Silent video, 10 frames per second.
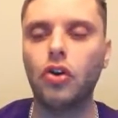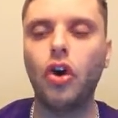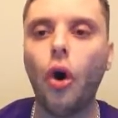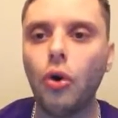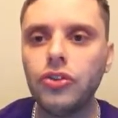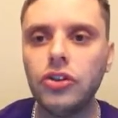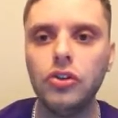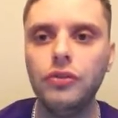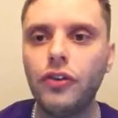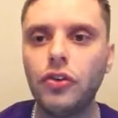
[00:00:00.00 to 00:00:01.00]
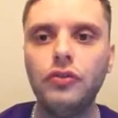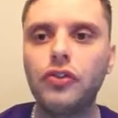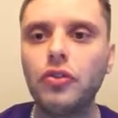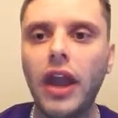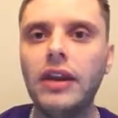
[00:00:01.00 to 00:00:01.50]
cult you've
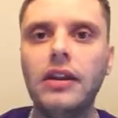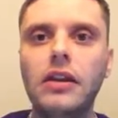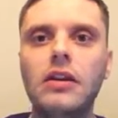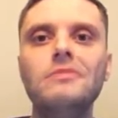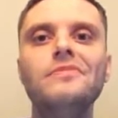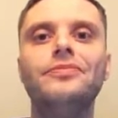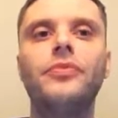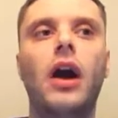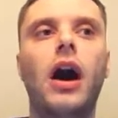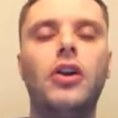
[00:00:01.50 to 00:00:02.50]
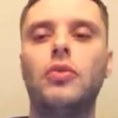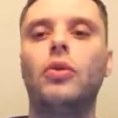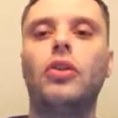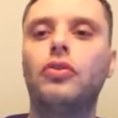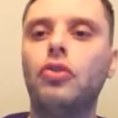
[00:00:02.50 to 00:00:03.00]
created, your own
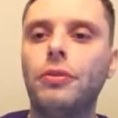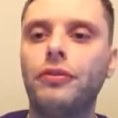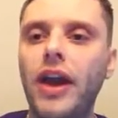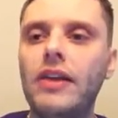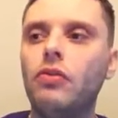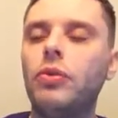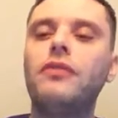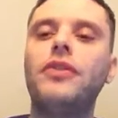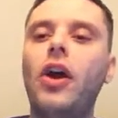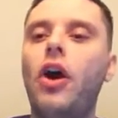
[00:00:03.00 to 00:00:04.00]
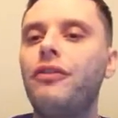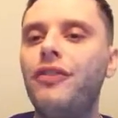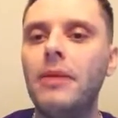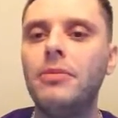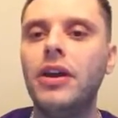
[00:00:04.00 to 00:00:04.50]
little group of friends, whatever they are,
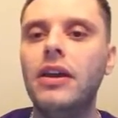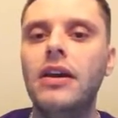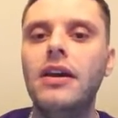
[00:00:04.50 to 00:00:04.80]
family.